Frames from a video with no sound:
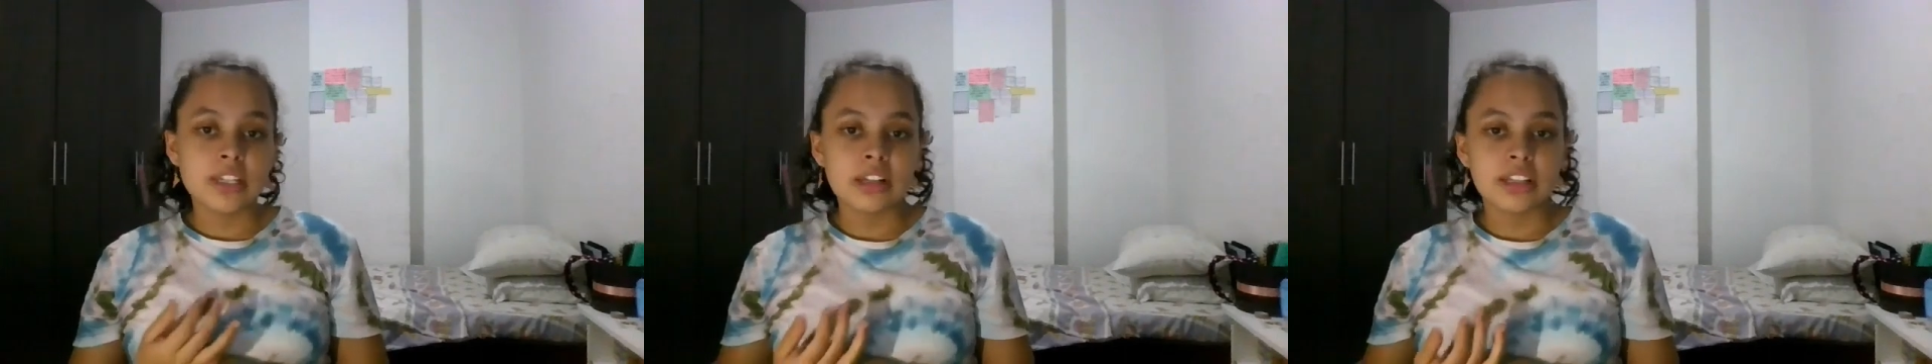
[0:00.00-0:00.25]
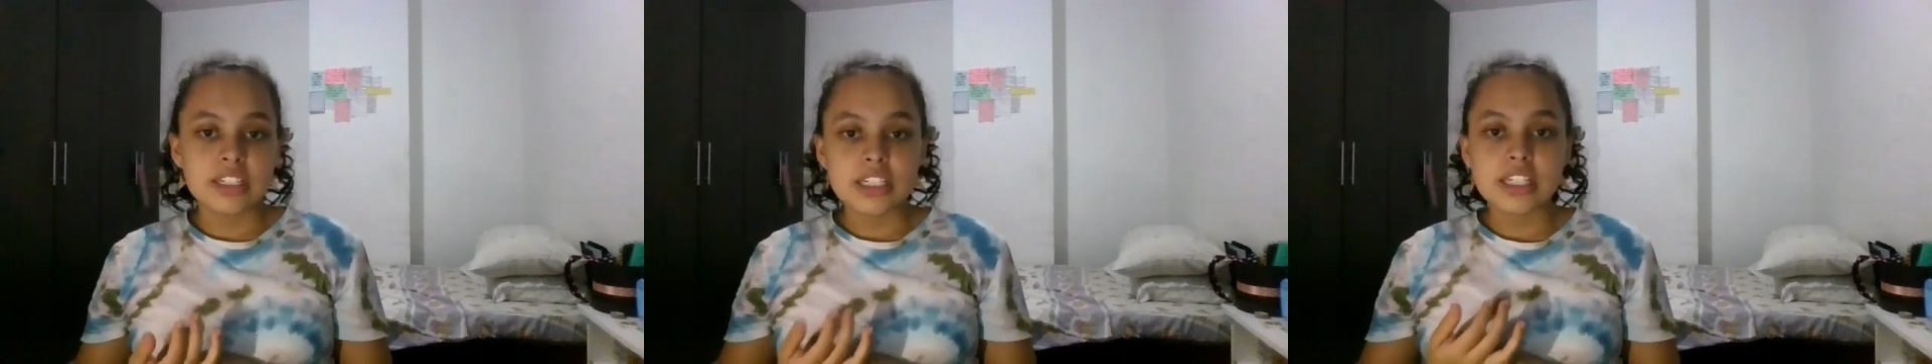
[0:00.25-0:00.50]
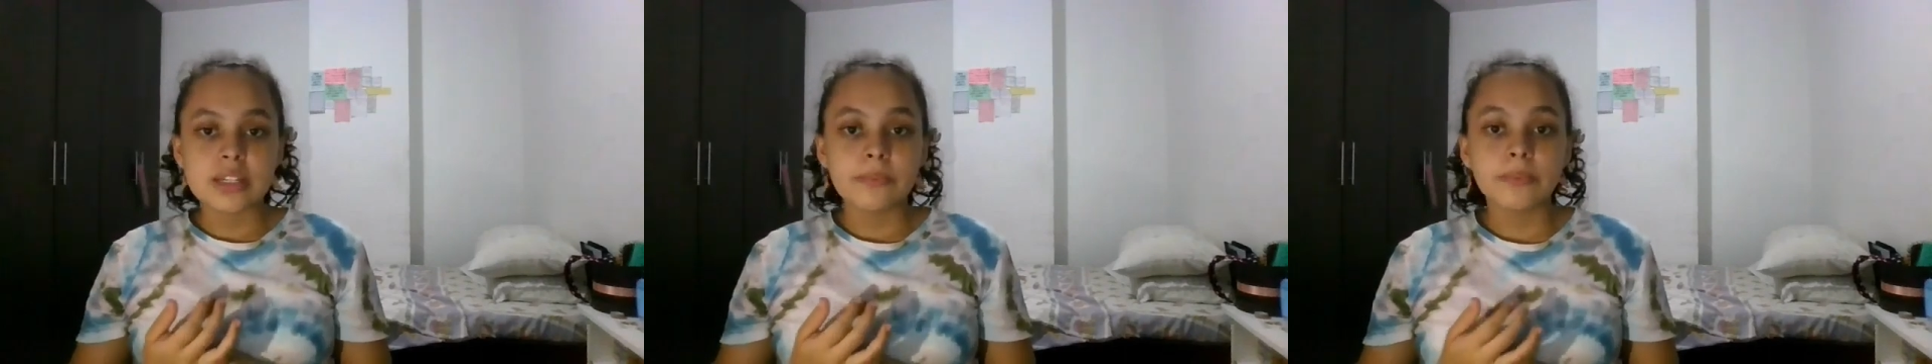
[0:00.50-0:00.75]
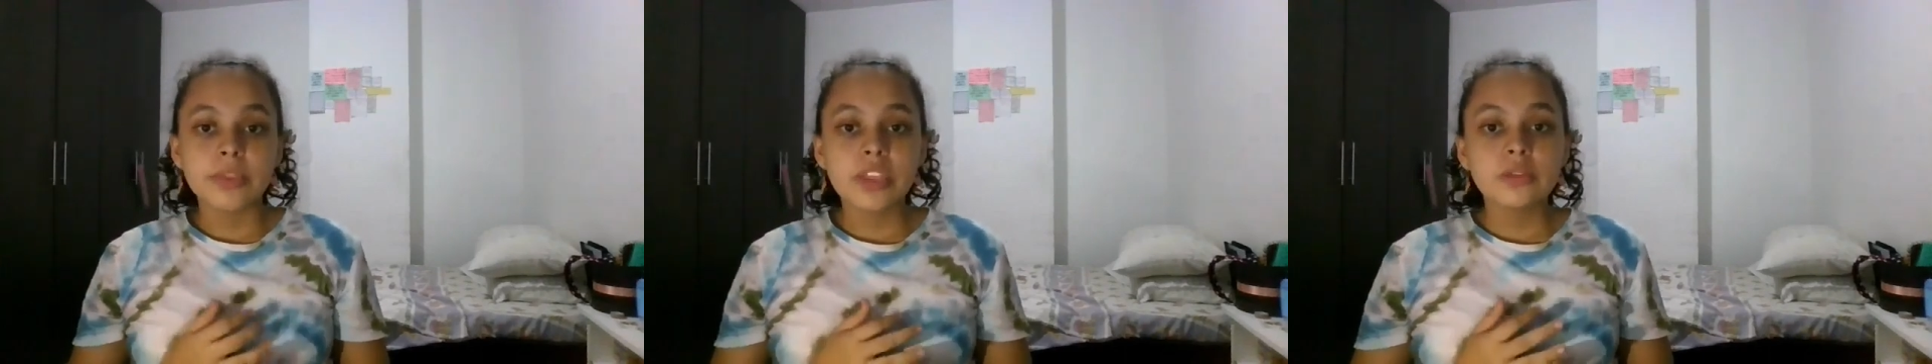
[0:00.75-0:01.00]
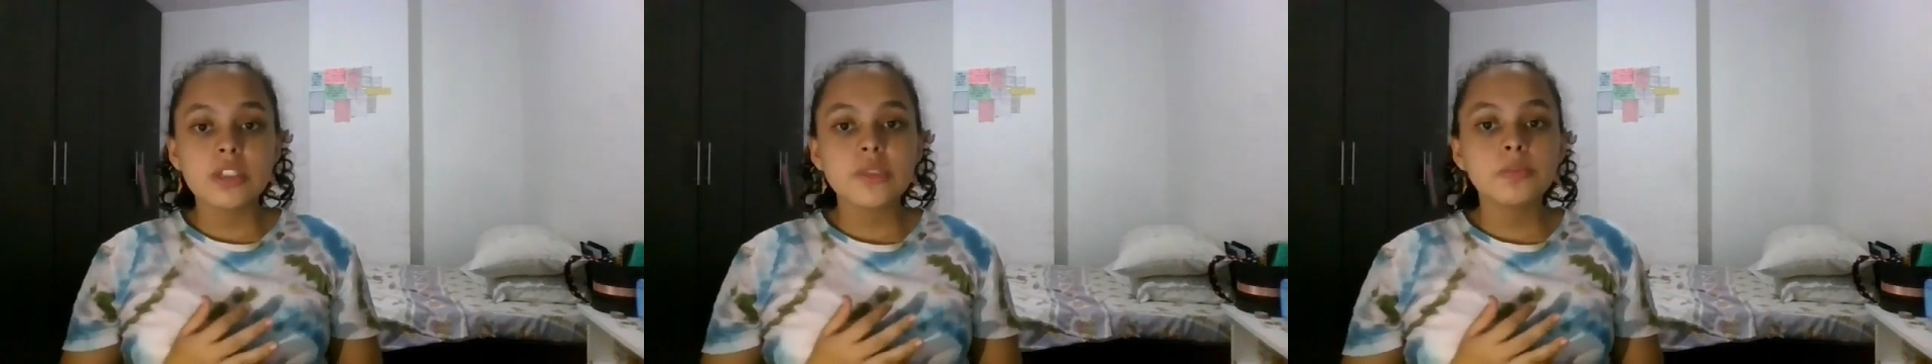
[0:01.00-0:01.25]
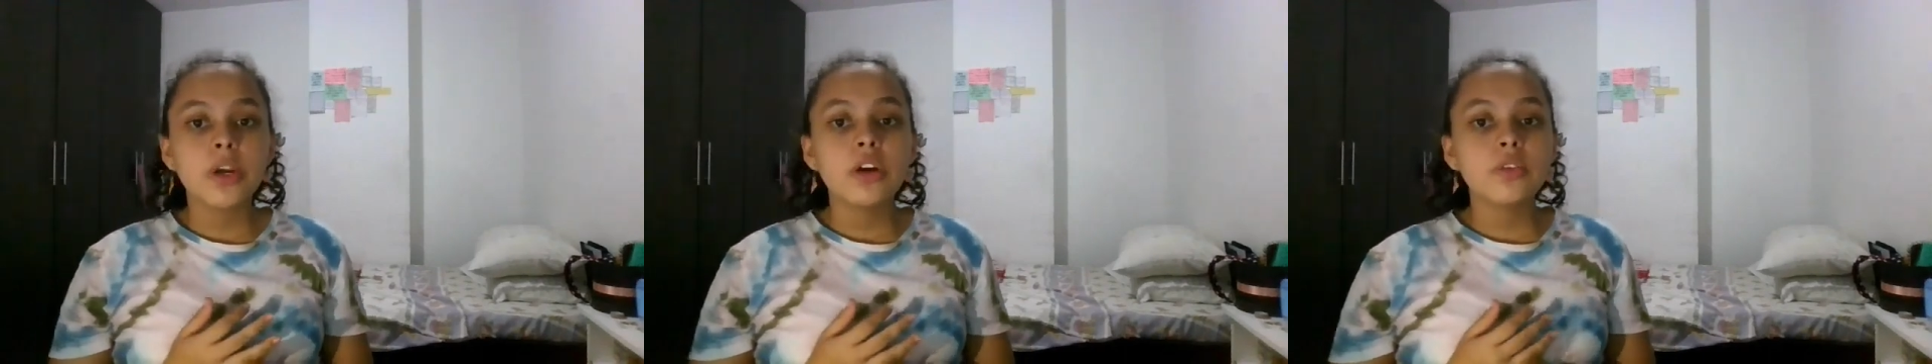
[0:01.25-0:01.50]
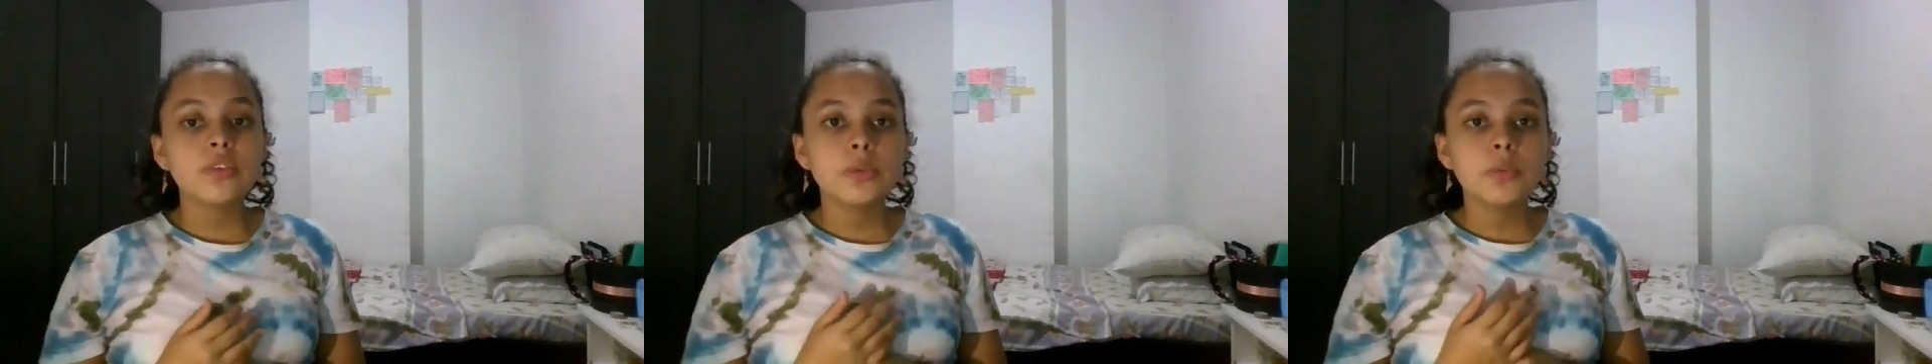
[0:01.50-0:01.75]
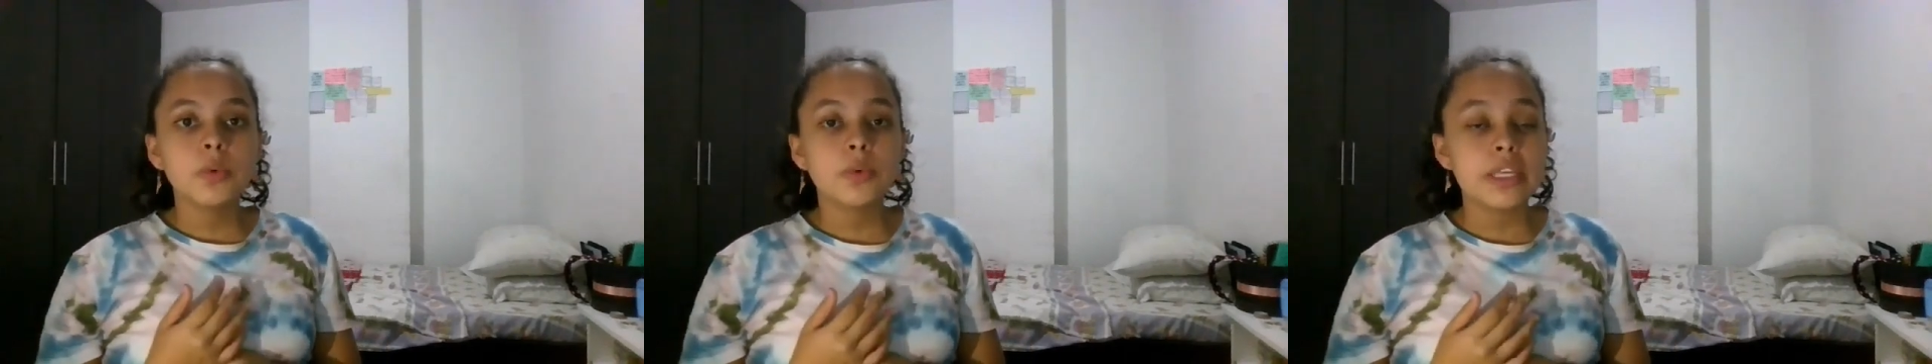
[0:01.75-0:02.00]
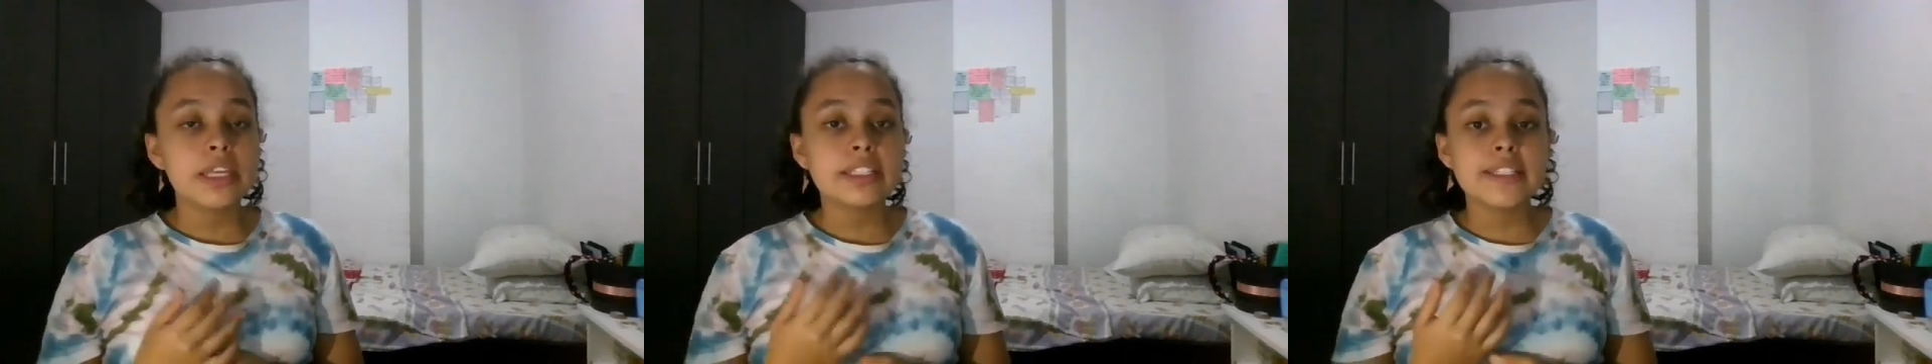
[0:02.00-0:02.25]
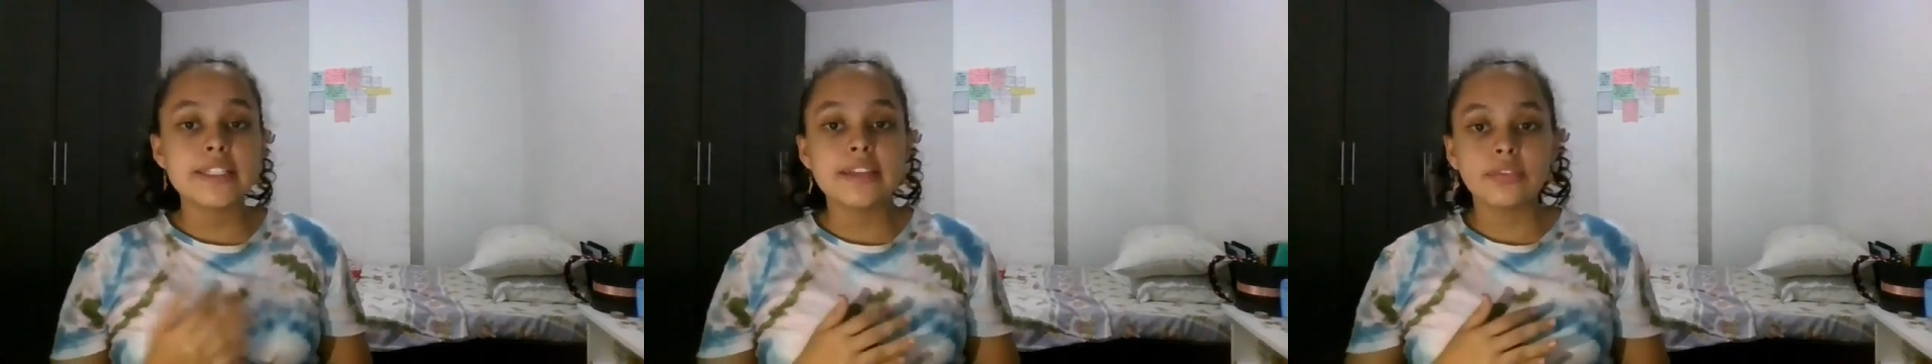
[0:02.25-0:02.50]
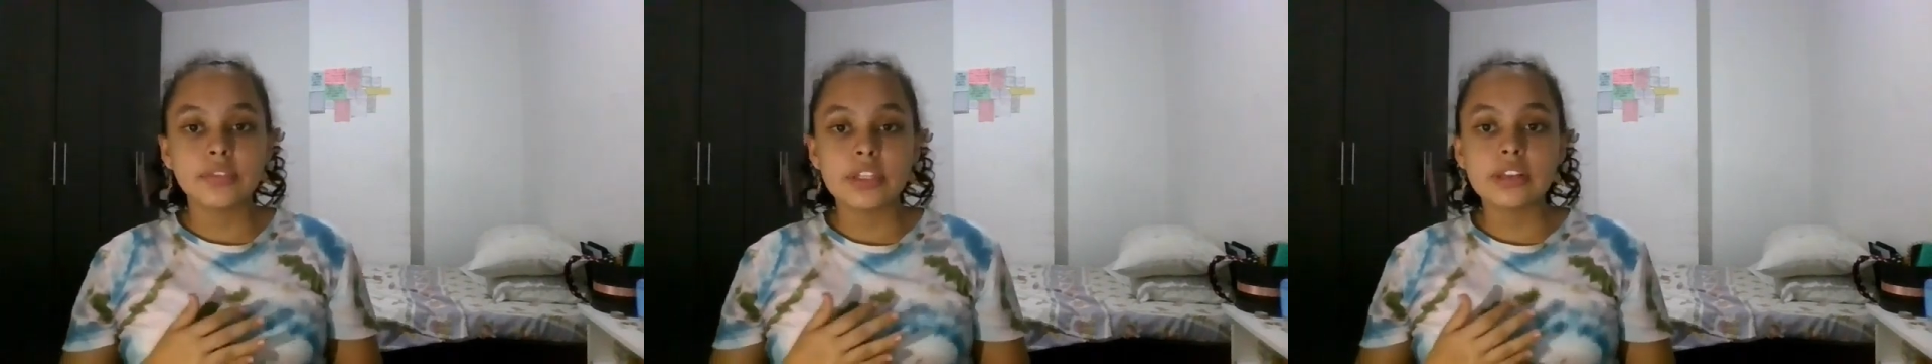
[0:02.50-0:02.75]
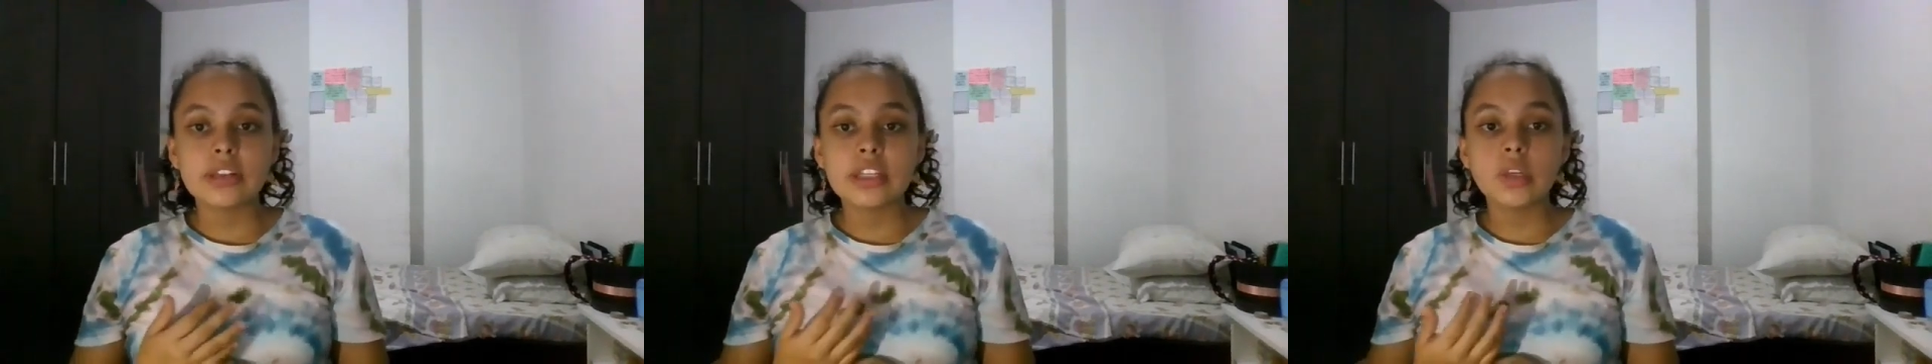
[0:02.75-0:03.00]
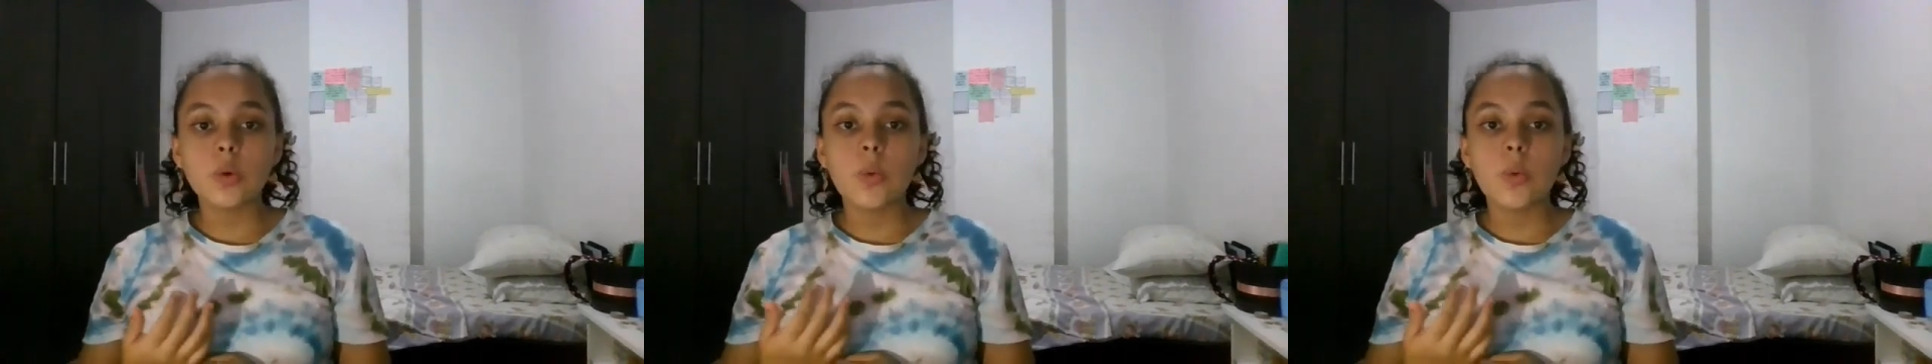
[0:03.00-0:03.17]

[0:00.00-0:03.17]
challenge. The best part of the movie is definitely